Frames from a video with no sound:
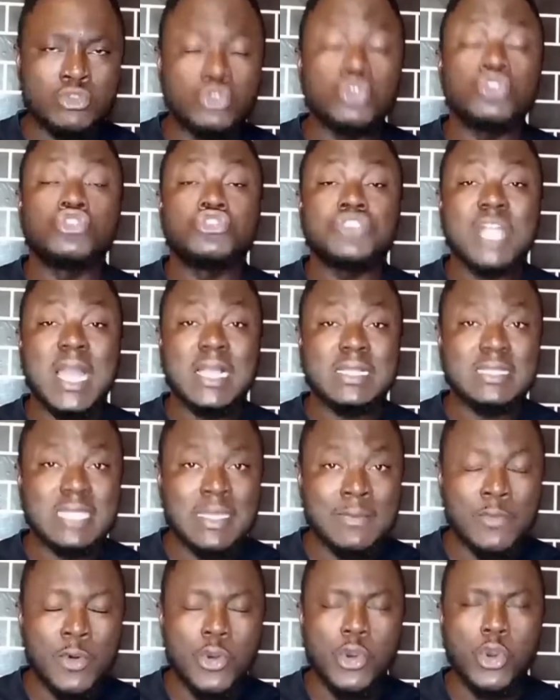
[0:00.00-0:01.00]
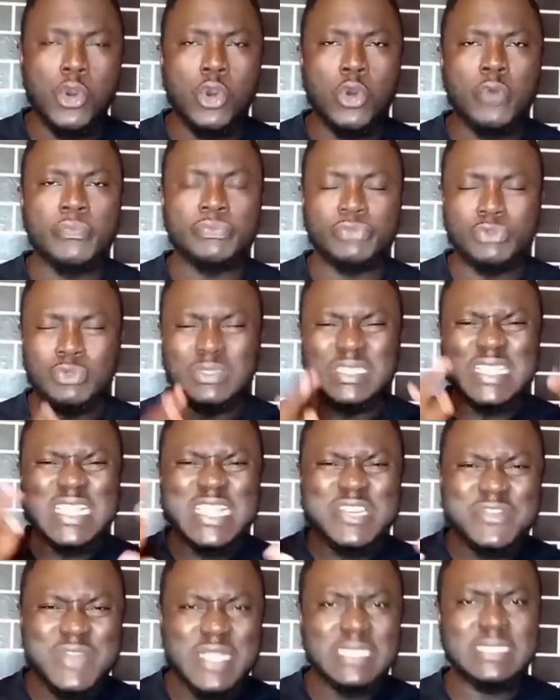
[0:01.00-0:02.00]
complicated.
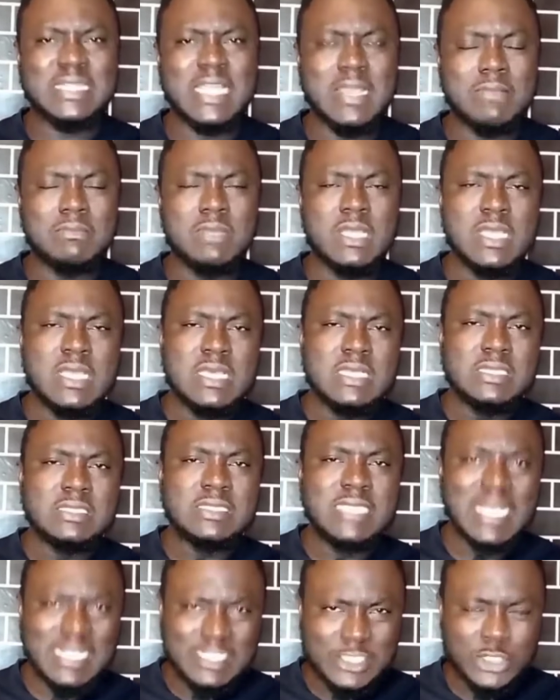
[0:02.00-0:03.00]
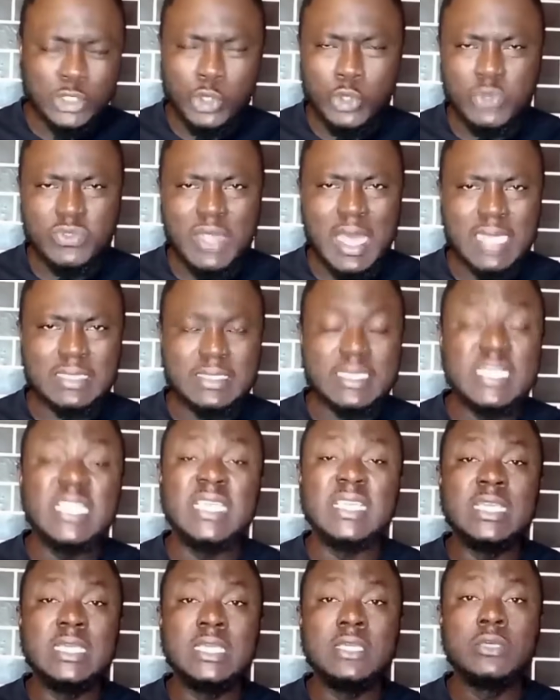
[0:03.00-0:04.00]
There is no hope that
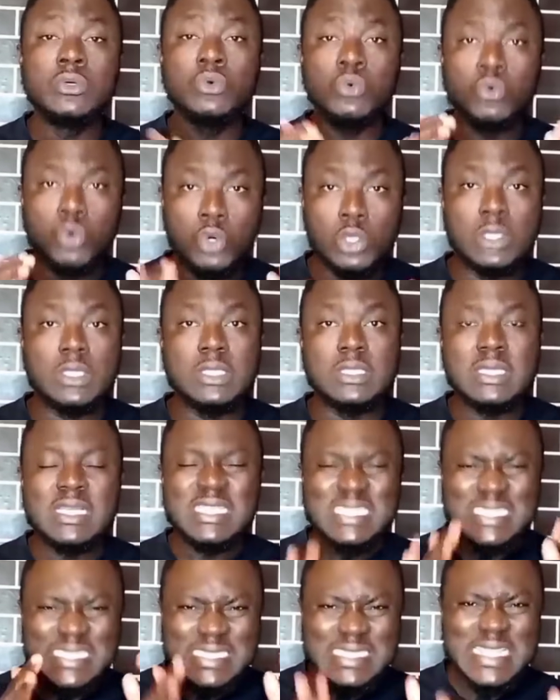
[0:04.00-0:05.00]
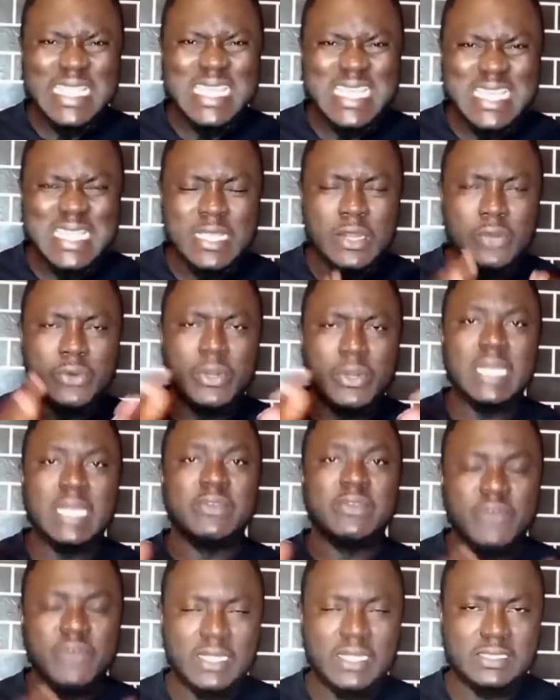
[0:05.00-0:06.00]
when two couples
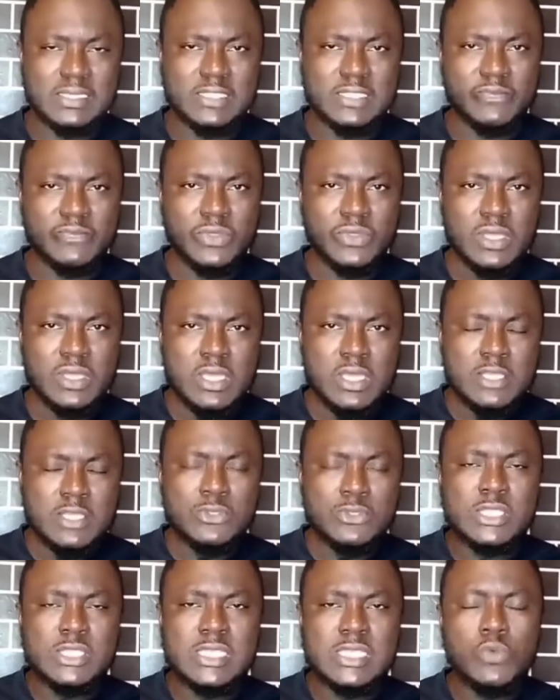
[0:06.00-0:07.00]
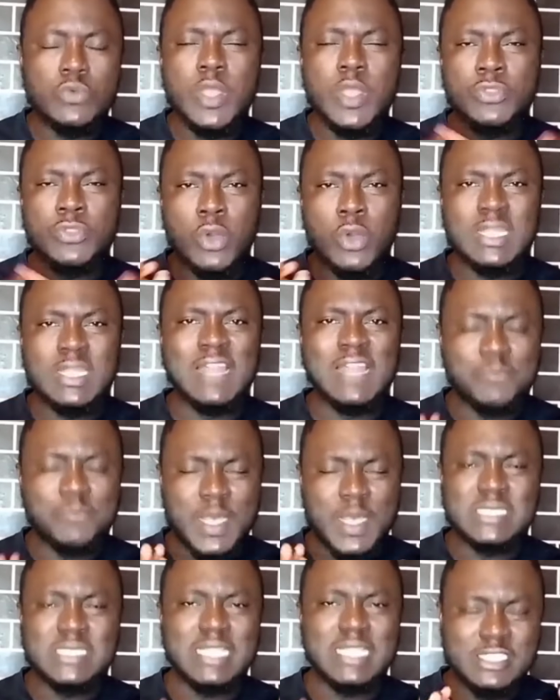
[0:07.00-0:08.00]
who are
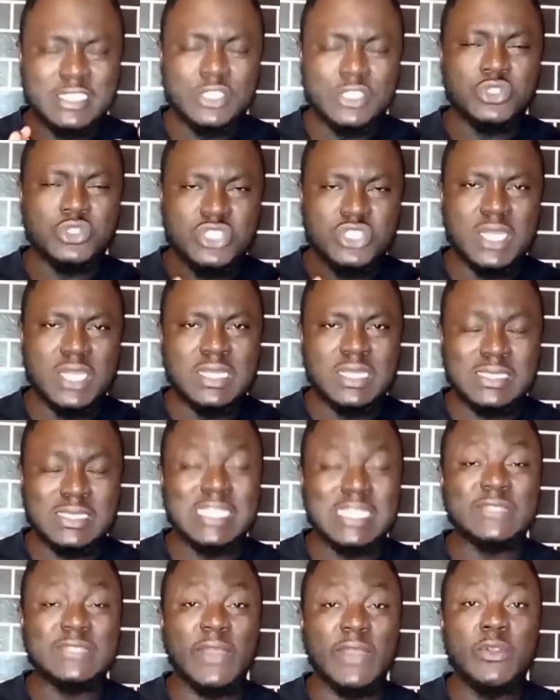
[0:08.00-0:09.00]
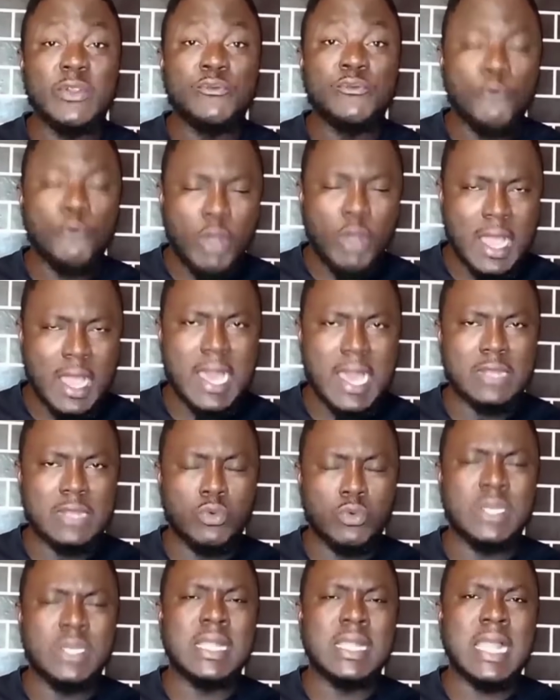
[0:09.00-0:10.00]
godly and
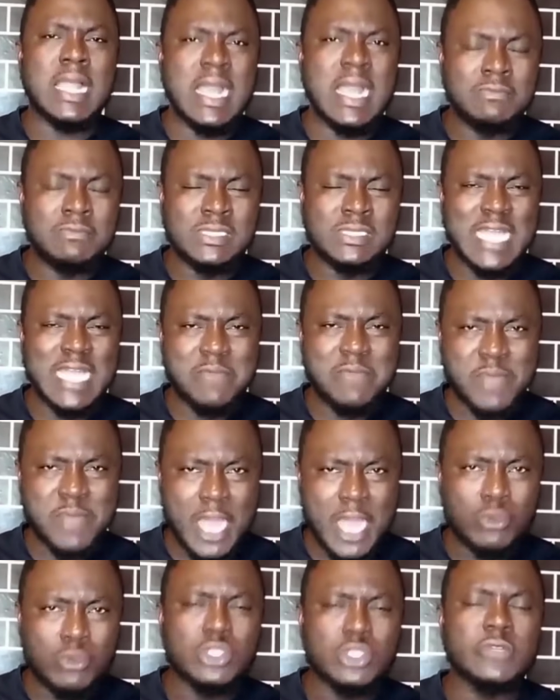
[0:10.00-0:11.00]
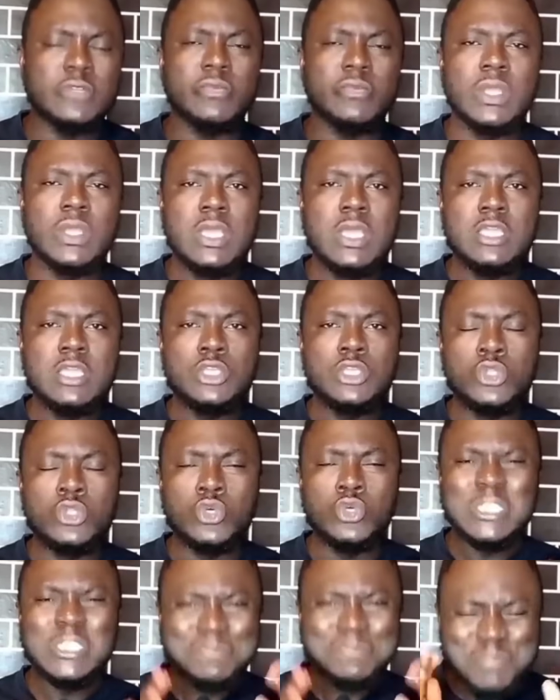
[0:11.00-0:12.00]
God-fearing are coming together
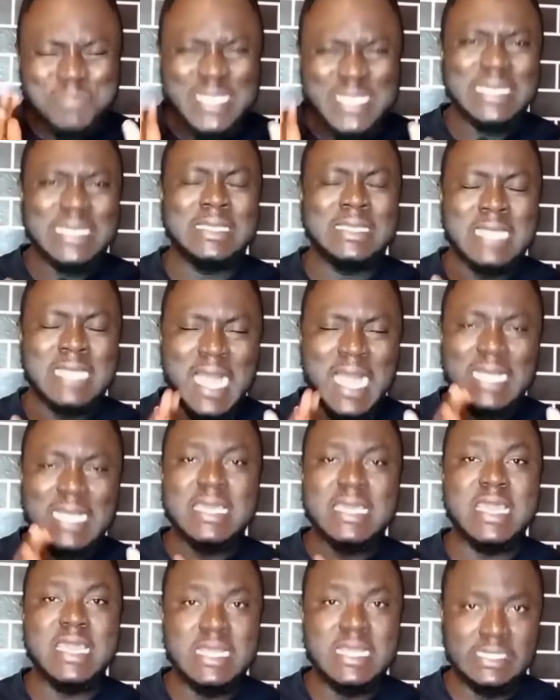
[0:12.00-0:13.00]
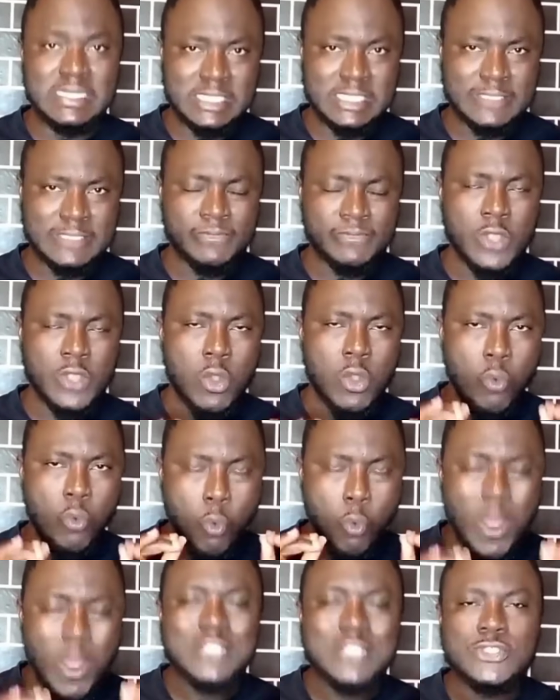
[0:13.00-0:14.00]
to be
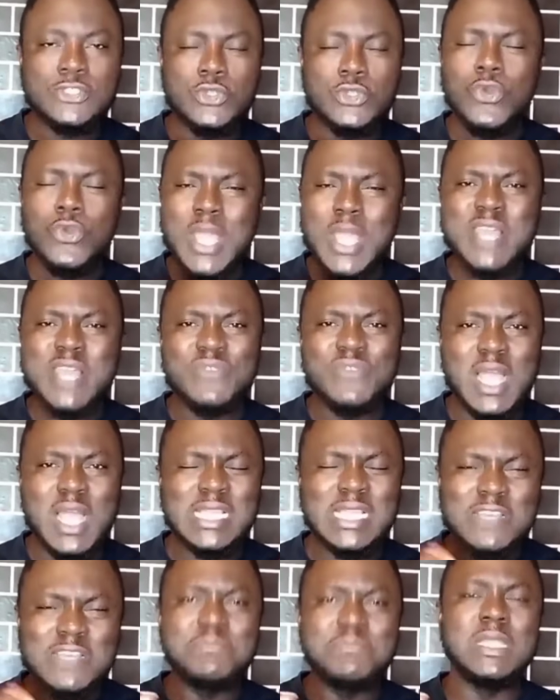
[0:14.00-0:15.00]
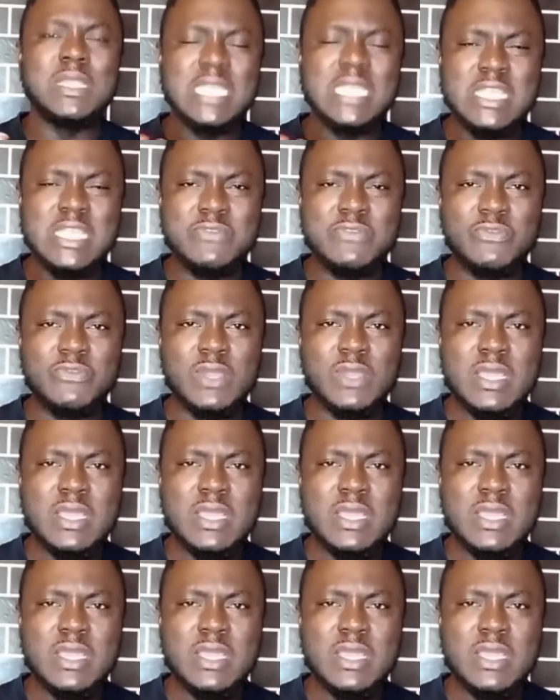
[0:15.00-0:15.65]
emerged as a wife